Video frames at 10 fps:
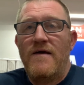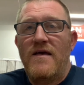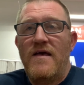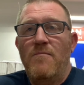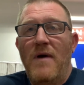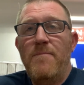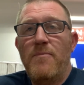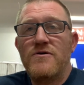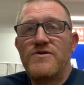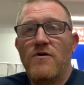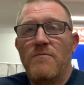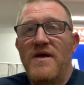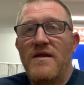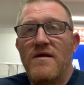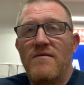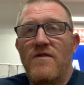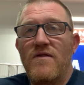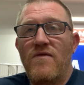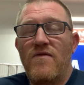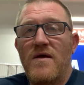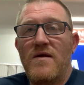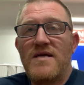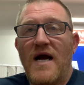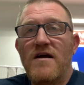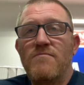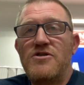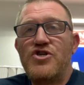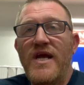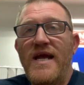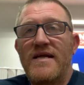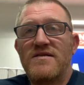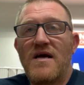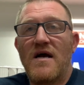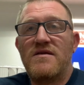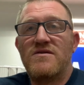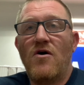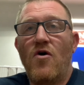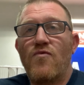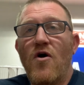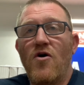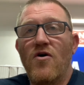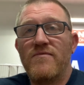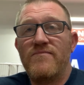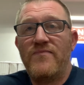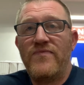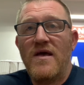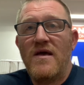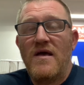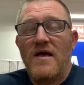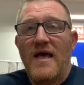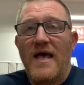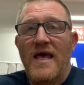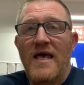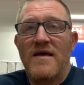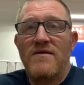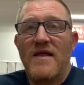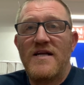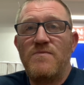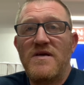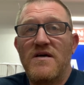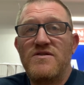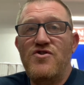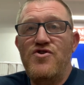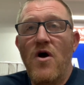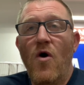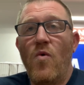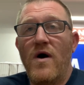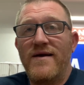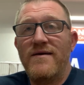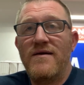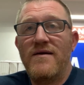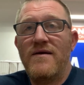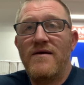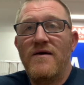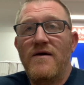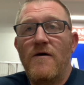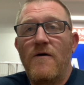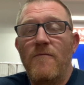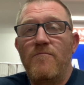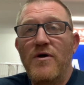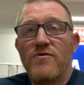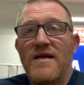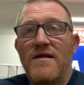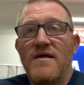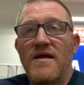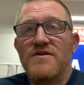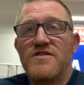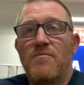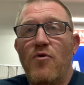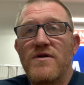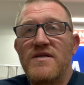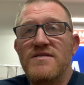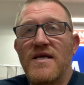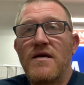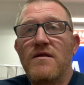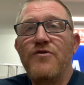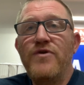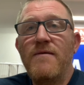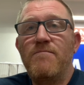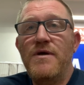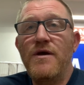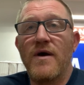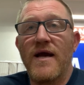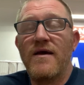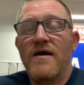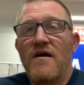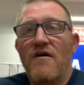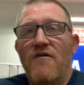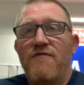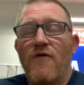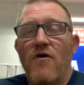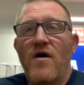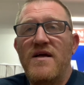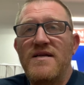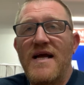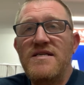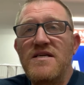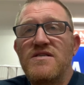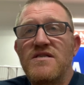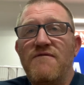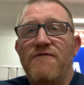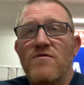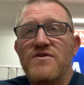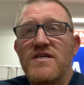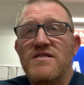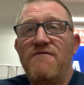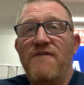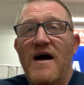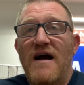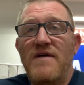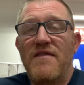In my personal opinion, the entire machine has got this all wrong. And that's because no one built anything to support this, including Buick. In 1964 and 65, that